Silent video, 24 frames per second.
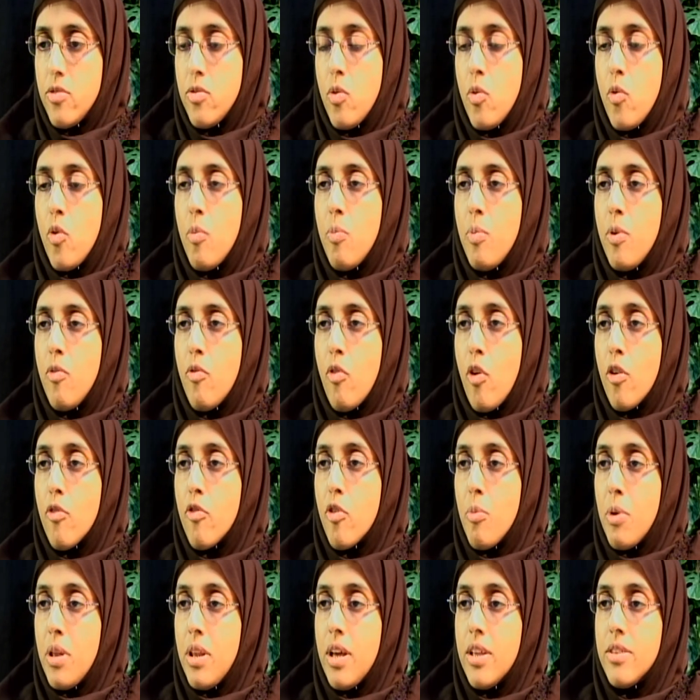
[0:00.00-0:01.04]
So it would be wrong
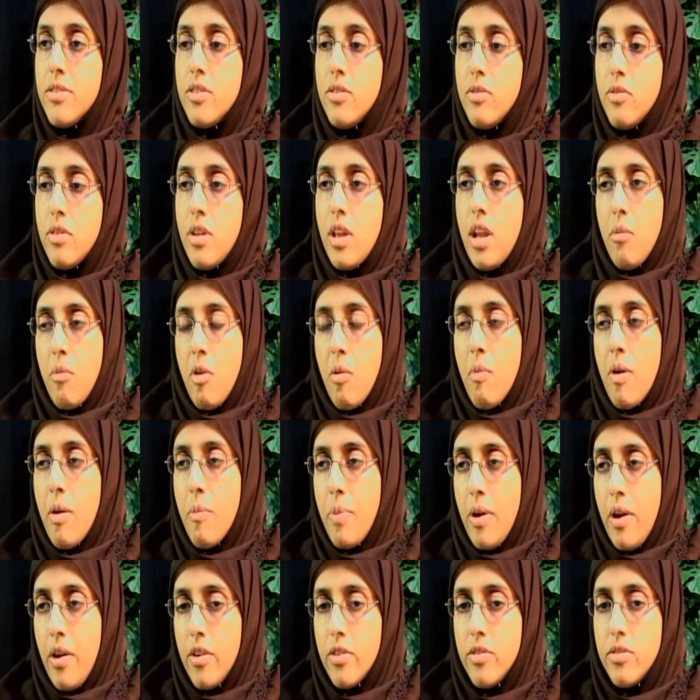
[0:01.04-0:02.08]
for me not to do that. I mean, my
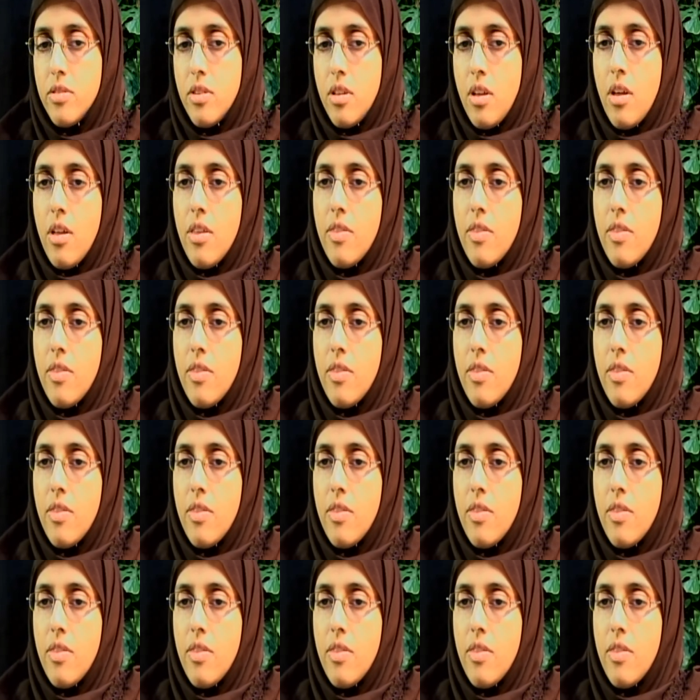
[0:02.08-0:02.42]
parents,